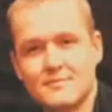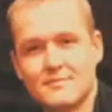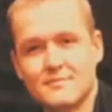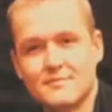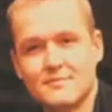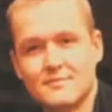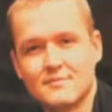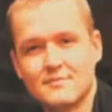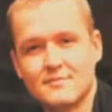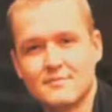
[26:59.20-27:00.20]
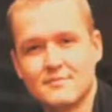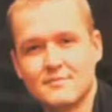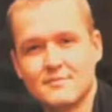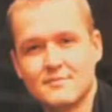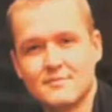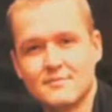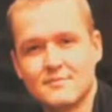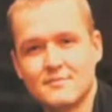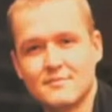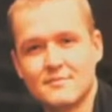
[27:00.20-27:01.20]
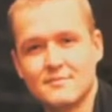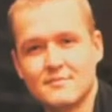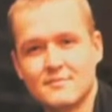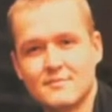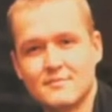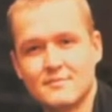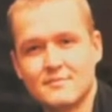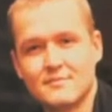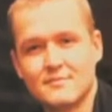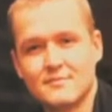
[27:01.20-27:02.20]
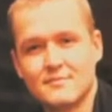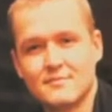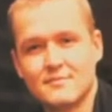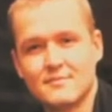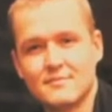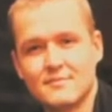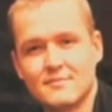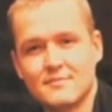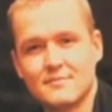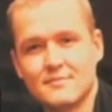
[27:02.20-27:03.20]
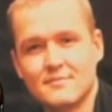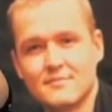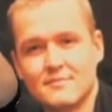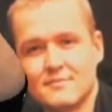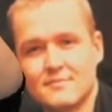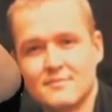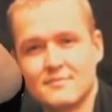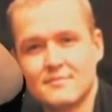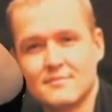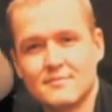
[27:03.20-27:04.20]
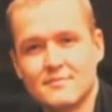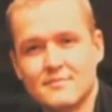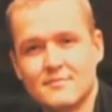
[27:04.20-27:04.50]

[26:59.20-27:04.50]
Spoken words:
The person shown says nothing.